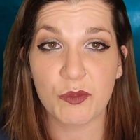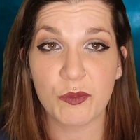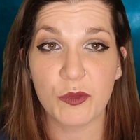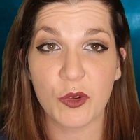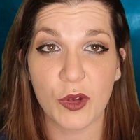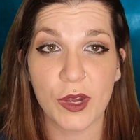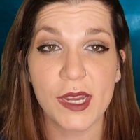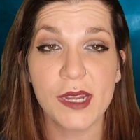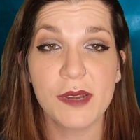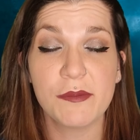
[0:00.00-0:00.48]

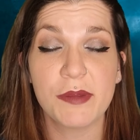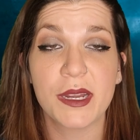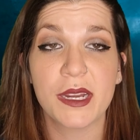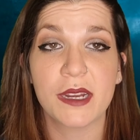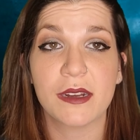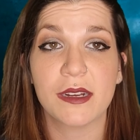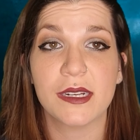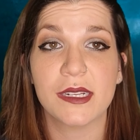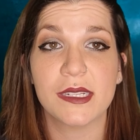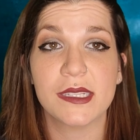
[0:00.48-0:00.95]

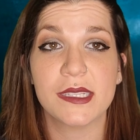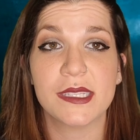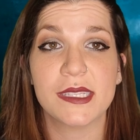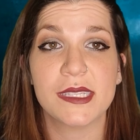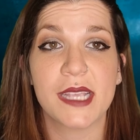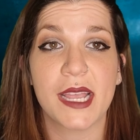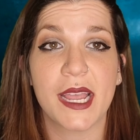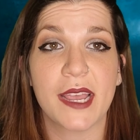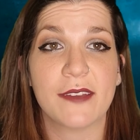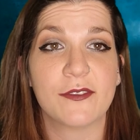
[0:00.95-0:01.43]

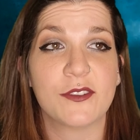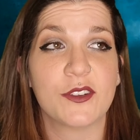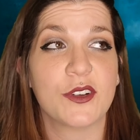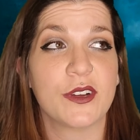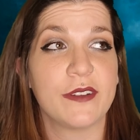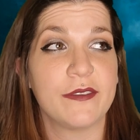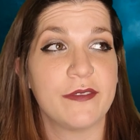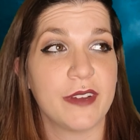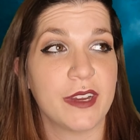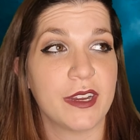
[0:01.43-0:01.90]
grandparents
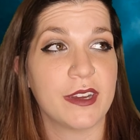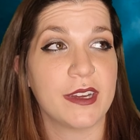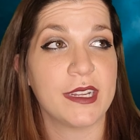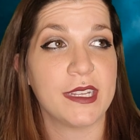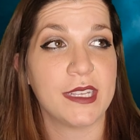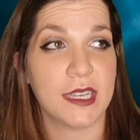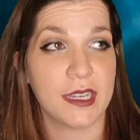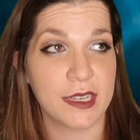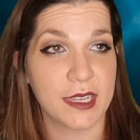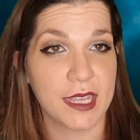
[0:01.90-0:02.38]
after a very
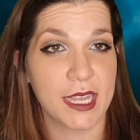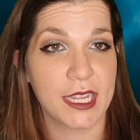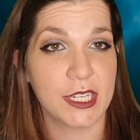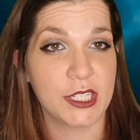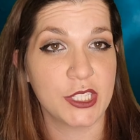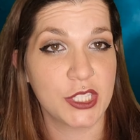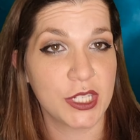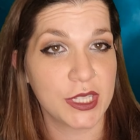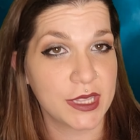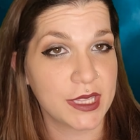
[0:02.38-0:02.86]
young
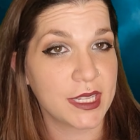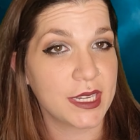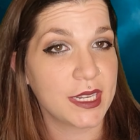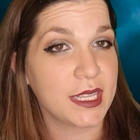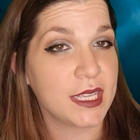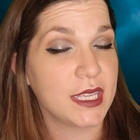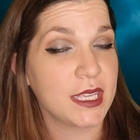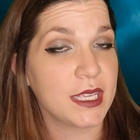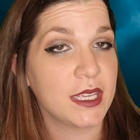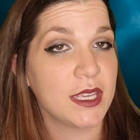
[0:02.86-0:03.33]
age. And then
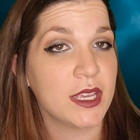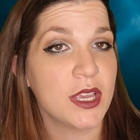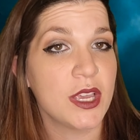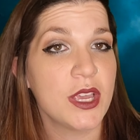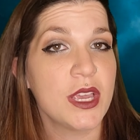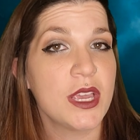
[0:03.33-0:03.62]
he